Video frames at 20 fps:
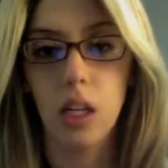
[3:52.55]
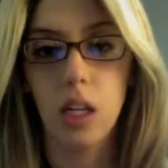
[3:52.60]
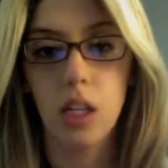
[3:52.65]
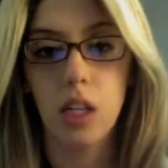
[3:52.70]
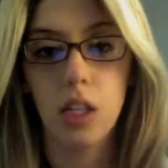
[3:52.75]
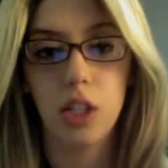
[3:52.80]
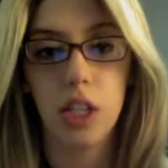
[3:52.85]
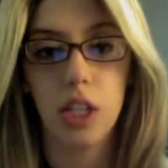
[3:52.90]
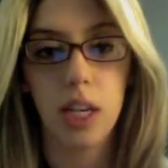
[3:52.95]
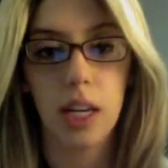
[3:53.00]

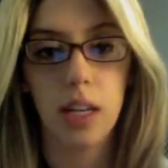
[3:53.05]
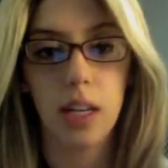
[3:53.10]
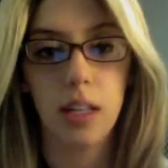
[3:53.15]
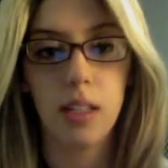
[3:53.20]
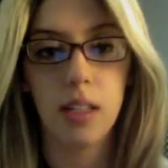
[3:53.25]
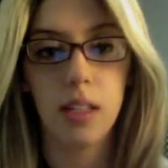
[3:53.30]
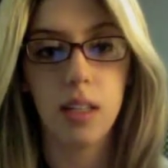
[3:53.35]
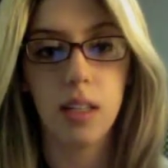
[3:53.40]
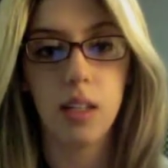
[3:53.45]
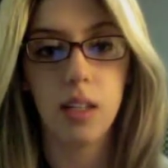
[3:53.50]
She
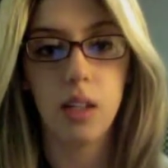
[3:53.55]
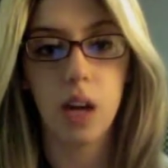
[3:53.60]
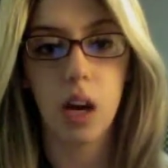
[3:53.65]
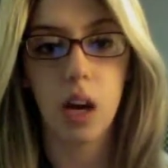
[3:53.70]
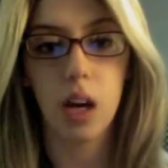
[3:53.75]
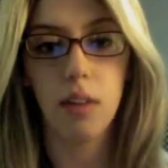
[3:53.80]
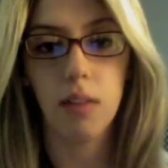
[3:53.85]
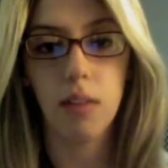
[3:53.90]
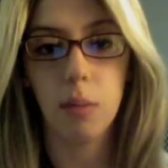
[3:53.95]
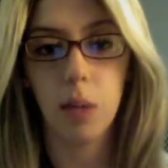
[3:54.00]
has a
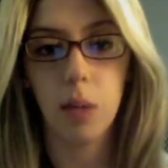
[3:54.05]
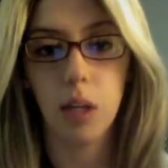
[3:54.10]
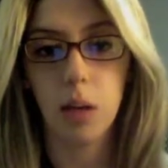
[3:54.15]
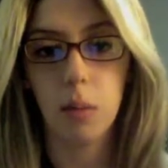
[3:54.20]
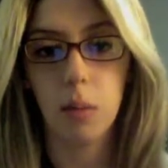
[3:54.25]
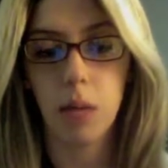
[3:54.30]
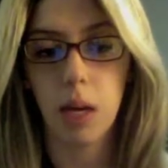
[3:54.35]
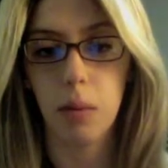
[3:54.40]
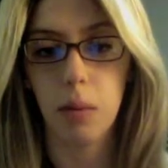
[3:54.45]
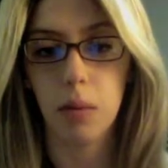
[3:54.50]
scar from her
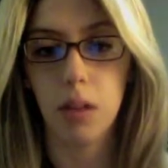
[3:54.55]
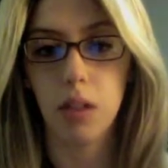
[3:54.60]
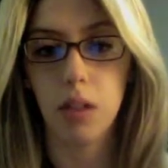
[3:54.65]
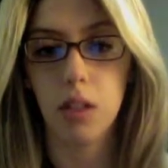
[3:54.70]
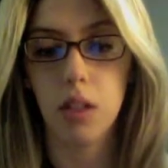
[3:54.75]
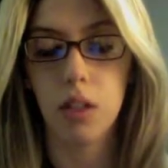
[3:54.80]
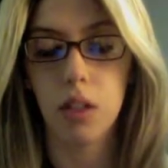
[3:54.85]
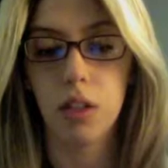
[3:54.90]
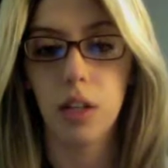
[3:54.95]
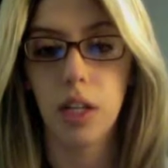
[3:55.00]
abdominal
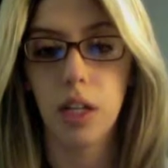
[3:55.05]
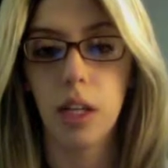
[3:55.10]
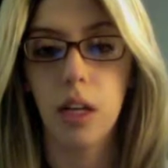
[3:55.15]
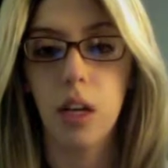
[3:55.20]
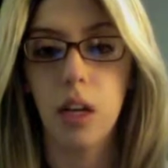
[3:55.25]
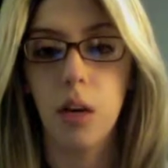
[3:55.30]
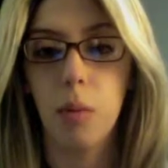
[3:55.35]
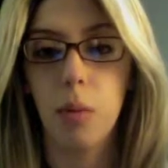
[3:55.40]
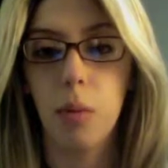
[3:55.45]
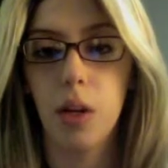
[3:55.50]
surgery,
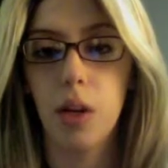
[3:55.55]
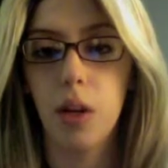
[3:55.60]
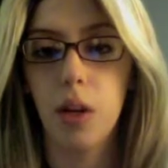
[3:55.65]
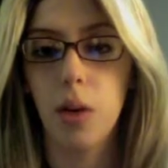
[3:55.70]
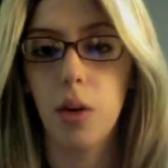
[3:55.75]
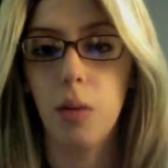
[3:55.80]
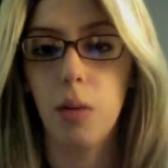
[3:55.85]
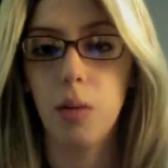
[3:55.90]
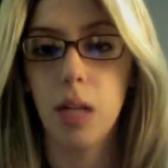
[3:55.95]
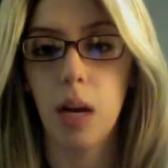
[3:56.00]
but
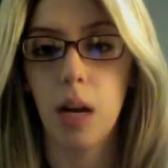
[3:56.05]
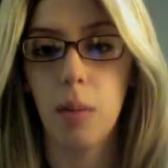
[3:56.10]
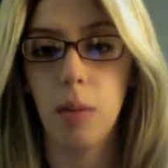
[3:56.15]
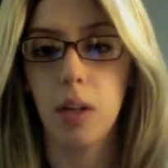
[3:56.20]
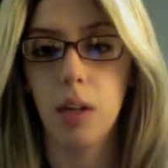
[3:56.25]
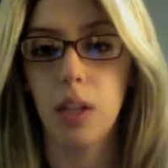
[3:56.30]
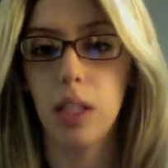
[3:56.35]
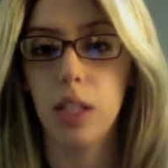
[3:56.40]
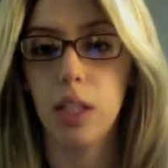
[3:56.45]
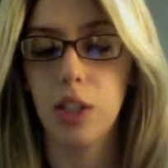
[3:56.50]
no
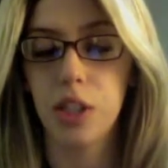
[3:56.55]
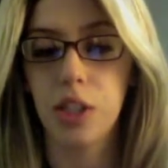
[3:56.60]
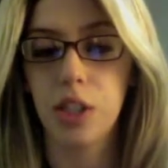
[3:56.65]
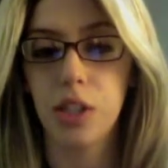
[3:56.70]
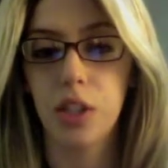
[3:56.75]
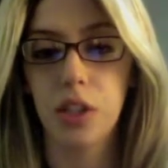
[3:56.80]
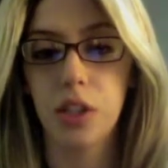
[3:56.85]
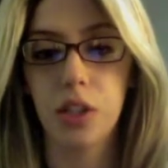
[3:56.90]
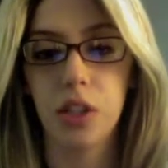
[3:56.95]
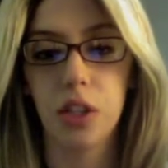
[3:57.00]
abdominal lesions
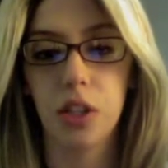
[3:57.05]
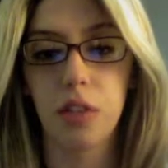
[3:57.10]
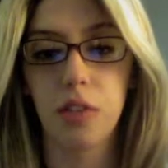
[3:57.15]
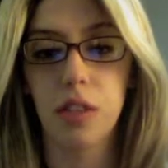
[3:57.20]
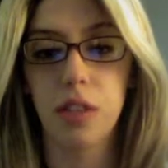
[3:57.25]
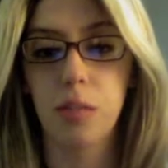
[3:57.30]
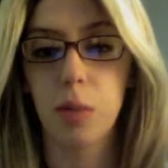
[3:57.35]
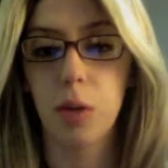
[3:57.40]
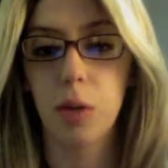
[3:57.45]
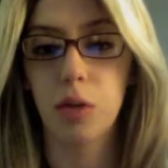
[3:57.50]
or
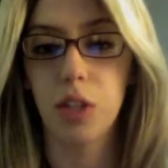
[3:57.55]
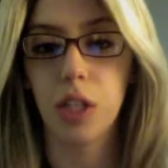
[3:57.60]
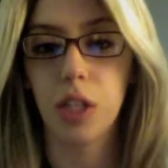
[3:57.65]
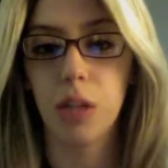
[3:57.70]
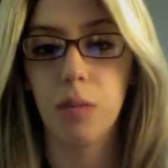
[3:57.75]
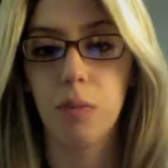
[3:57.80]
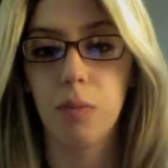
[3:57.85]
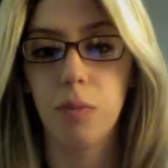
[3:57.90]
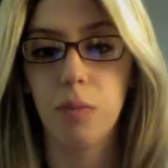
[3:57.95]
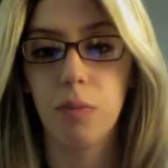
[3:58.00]
surface
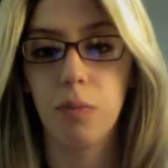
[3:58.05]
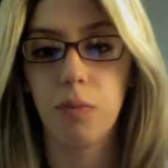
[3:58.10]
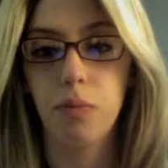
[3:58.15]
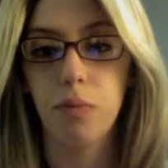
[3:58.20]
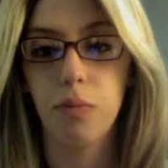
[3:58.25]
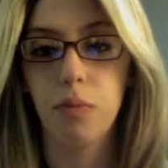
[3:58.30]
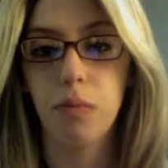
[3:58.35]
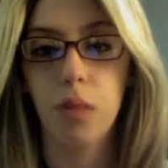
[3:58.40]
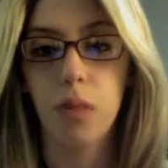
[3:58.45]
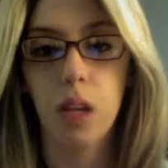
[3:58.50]
motion.
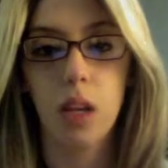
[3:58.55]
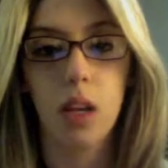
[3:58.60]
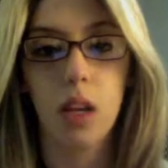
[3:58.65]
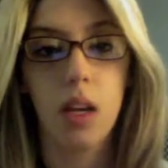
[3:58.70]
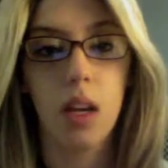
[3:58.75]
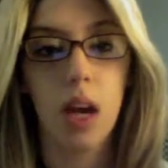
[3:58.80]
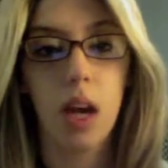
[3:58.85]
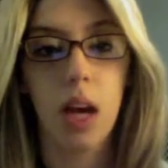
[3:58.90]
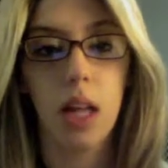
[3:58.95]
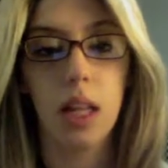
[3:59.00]

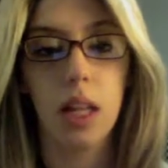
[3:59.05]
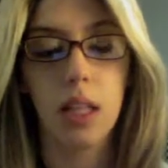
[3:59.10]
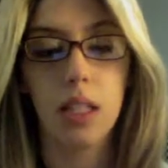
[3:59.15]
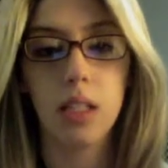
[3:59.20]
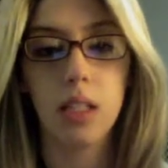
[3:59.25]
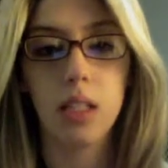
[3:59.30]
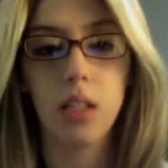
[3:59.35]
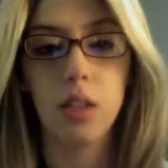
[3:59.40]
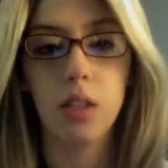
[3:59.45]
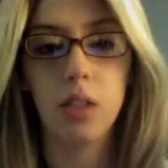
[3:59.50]
I
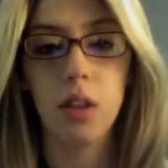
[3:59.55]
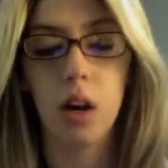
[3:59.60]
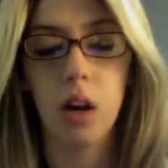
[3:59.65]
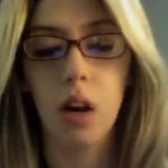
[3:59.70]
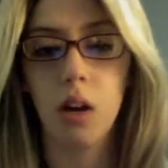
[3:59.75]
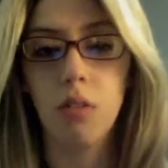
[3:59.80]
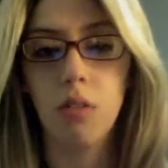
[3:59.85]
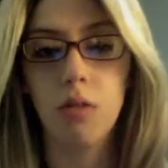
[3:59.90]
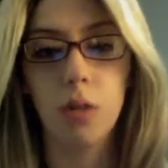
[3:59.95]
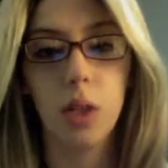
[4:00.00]
listened to
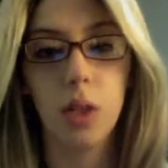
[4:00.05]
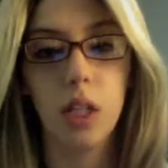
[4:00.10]
all 4